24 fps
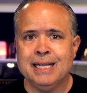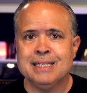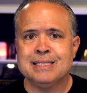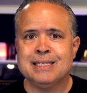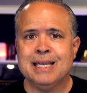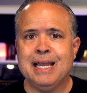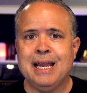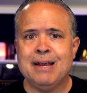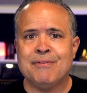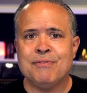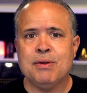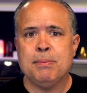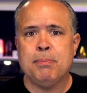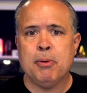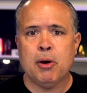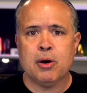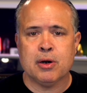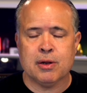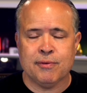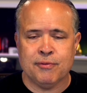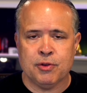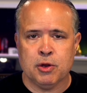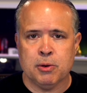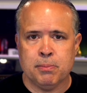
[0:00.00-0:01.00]
into every
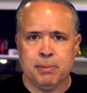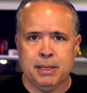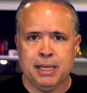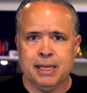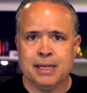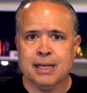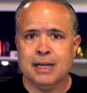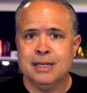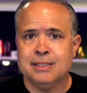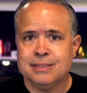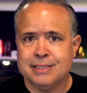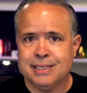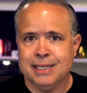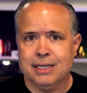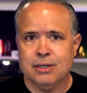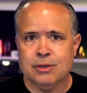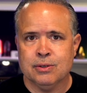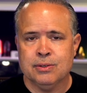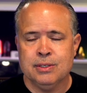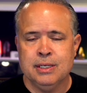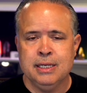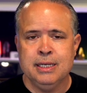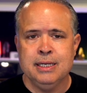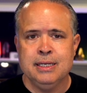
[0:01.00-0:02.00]
part of your being
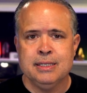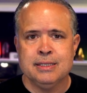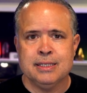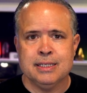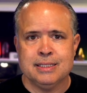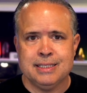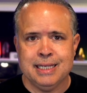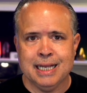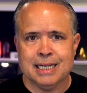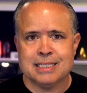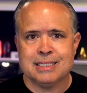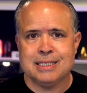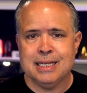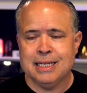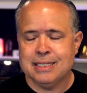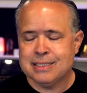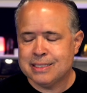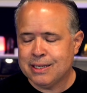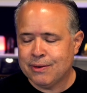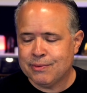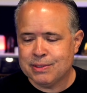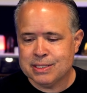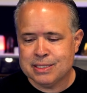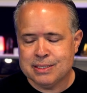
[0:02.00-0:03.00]
until the text
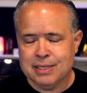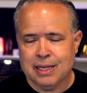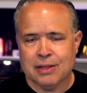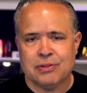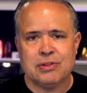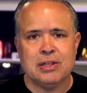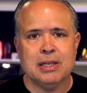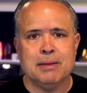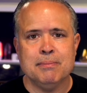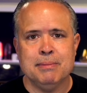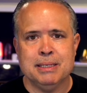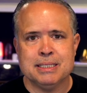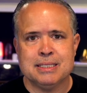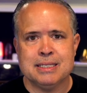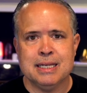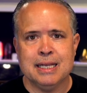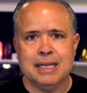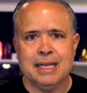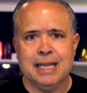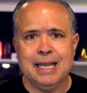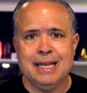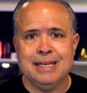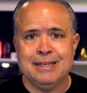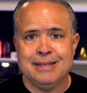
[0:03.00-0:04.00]
says there is nothing
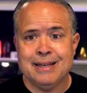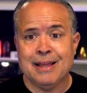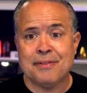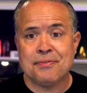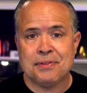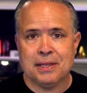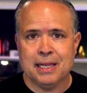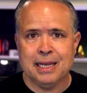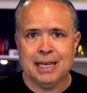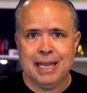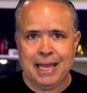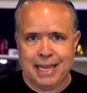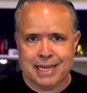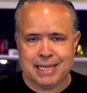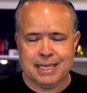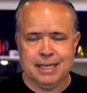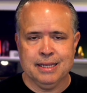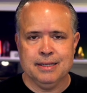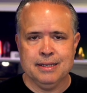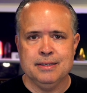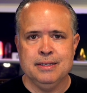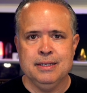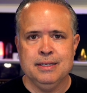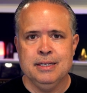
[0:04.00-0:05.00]
missing and nothing
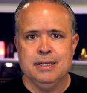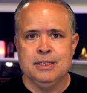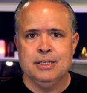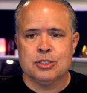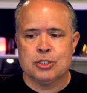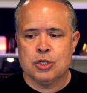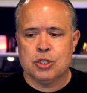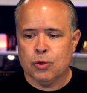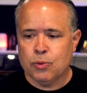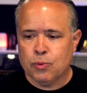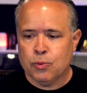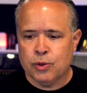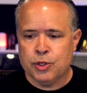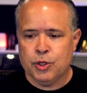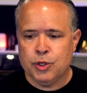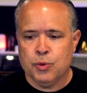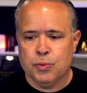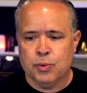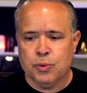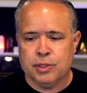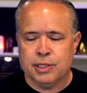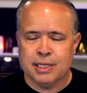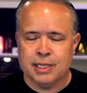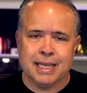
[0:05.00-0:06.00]
lacking. So
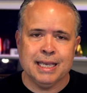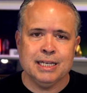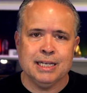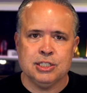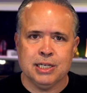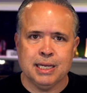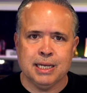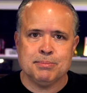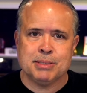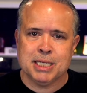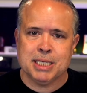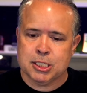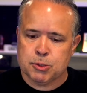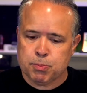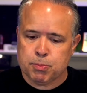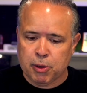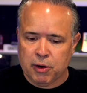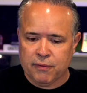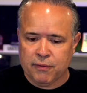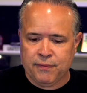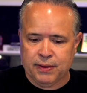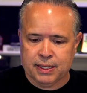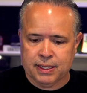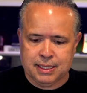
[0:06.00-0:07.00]
the King James says
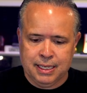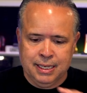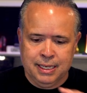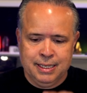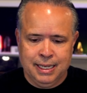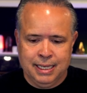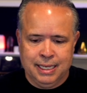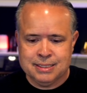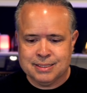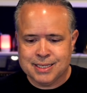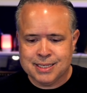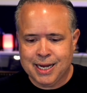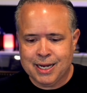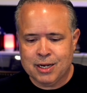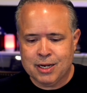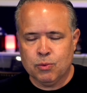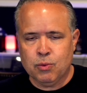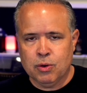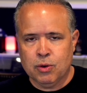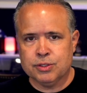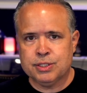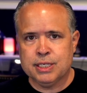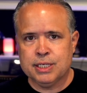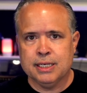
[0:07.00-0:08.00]
perfect and entire,
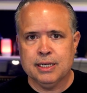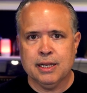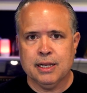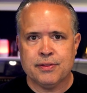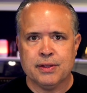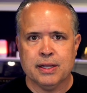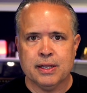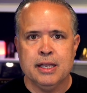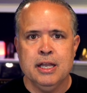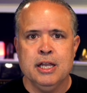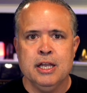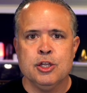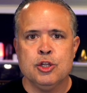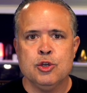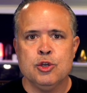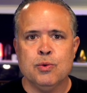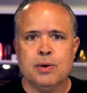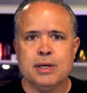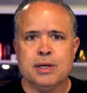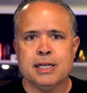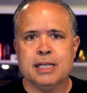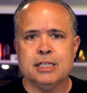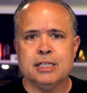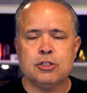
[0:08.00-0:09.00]
wanting nothing. You
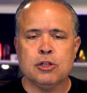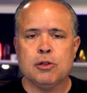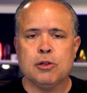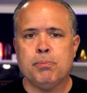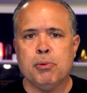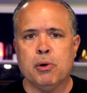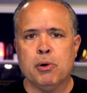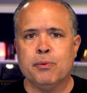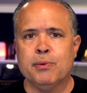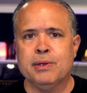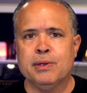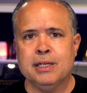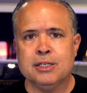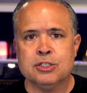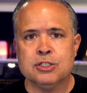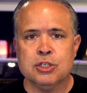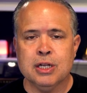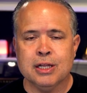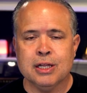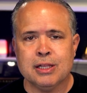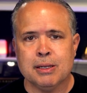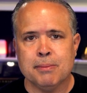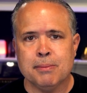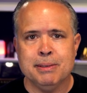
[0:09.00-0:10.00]
want to get to the point where there's
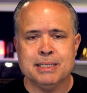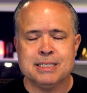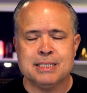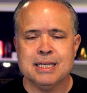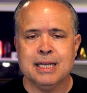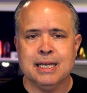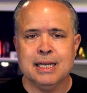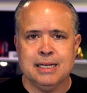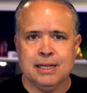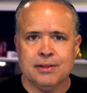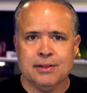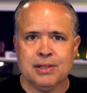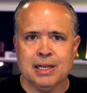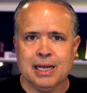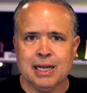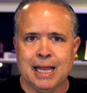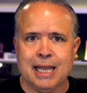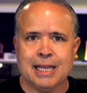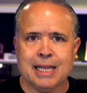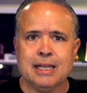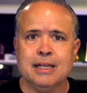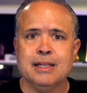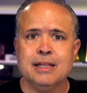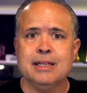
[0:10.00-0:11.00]
nothing missing and nothing
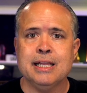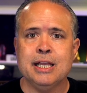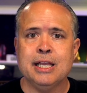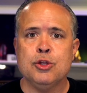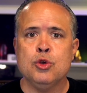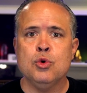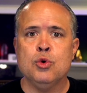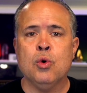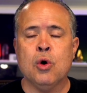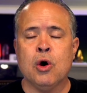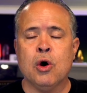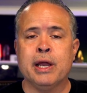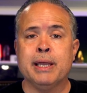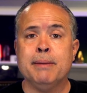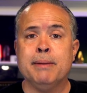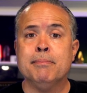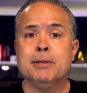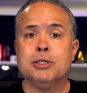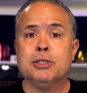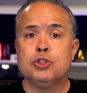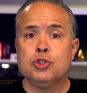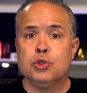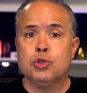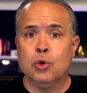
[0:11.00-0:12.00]
lacking, that you are a
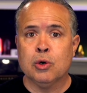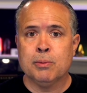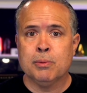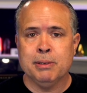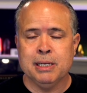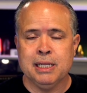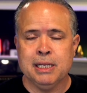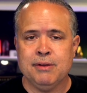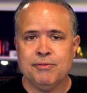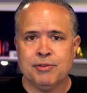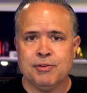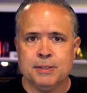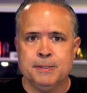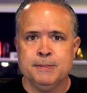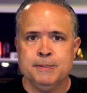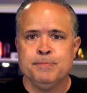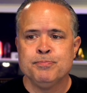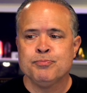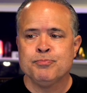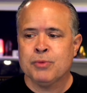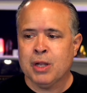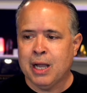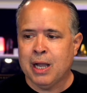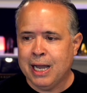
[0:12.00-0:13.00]
mature believer.
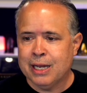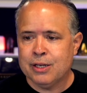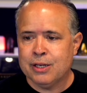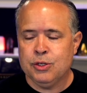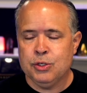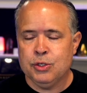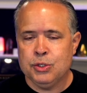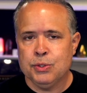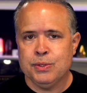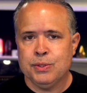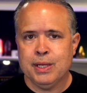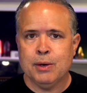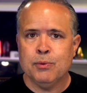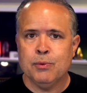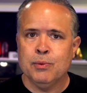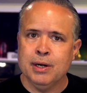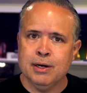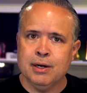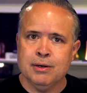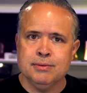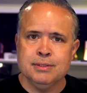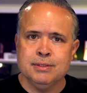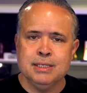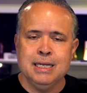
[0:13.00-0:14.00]
How do you do that?
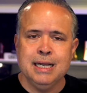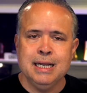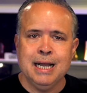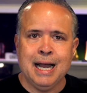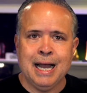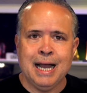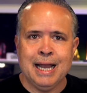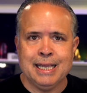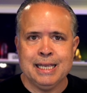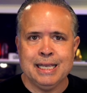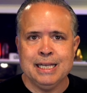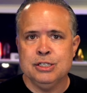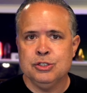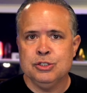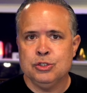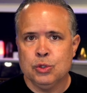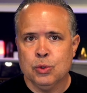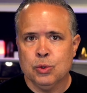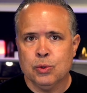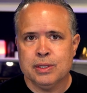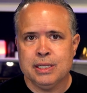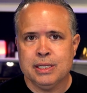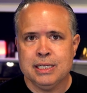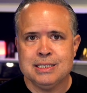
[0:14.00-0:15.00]
Well, I
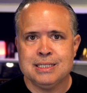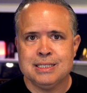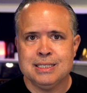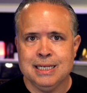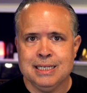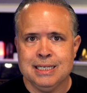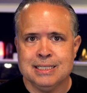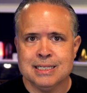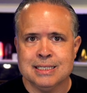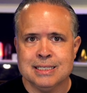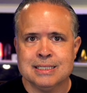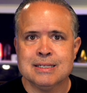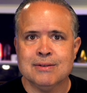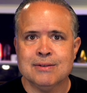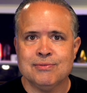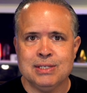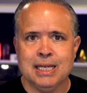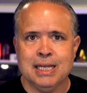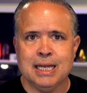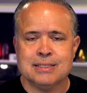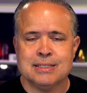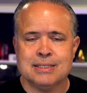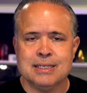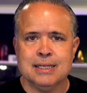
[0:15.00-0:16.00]
endure these seasons of
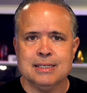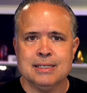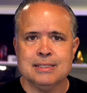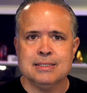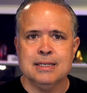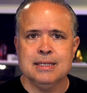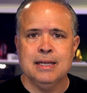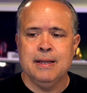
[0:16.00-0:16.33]
testing.